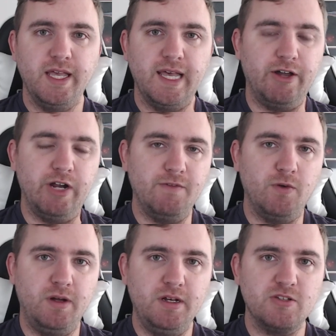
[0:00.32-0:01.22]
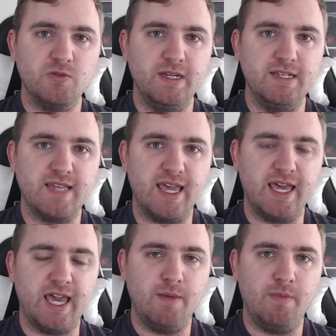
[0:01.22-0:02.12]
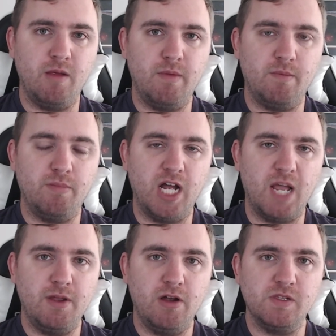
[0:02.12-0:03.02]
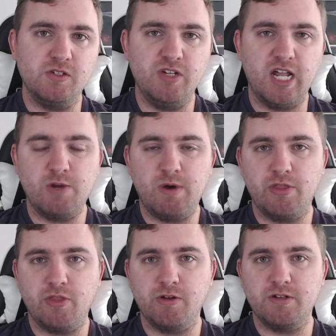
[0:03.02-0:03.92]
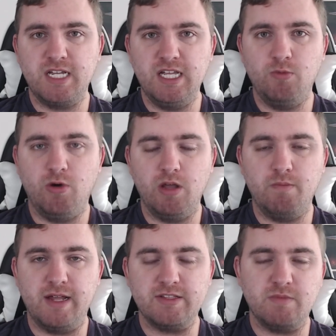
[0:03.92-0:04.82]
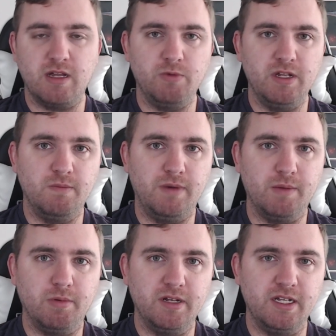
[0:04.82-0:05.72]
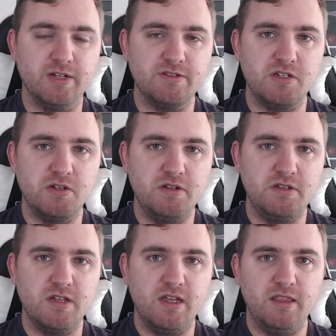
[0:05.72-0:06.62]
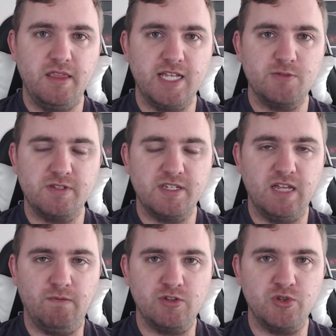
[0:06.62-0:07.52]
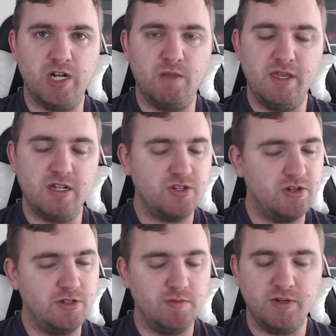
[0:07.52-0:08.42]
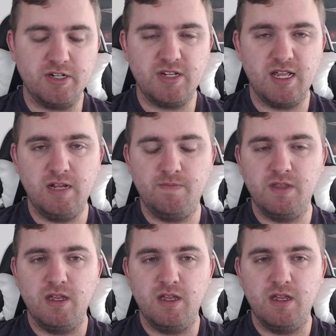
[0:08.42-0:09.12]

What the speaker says: Howdy everyone, it's Reese, aka Bearman Prime here on this January the 13th. Welcome back to my Read the Bible in a Year series. Thanks once again for joining me, I sure do appreciate it.